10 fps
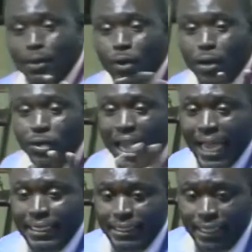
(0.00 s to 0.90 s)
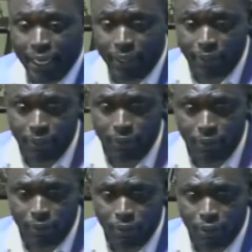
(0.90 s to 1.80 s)
a way we act there.
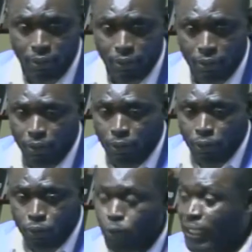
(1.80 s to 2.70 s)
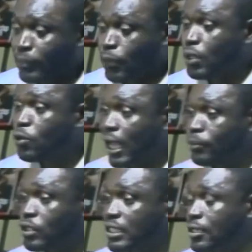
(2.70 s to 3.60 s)
So sometimes when you
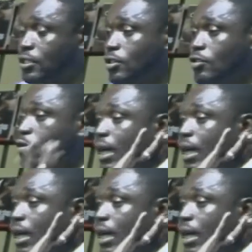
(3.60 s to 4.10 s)
come to church, you